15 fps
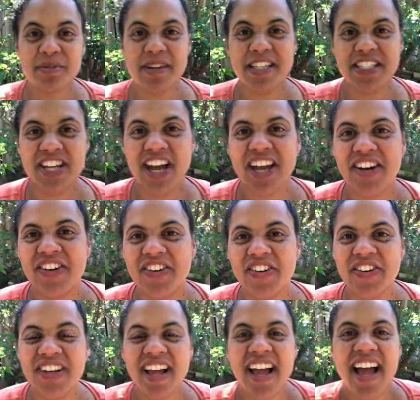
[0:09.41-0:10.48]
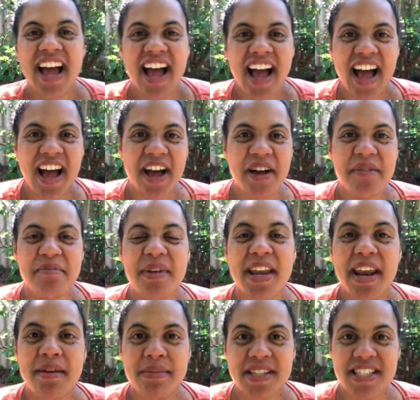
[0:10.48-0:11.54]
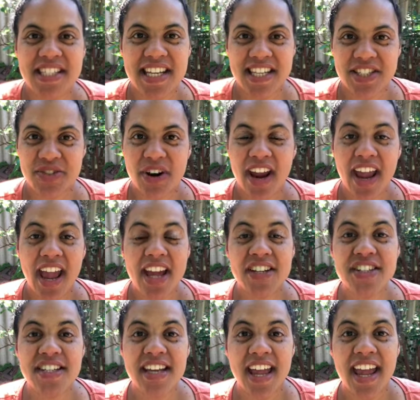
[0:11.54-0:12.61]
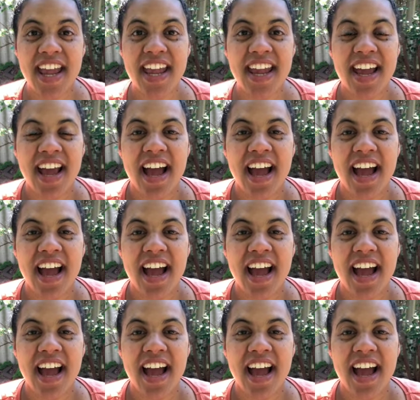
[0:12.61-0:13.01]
channel. Um, my name is Desrae and today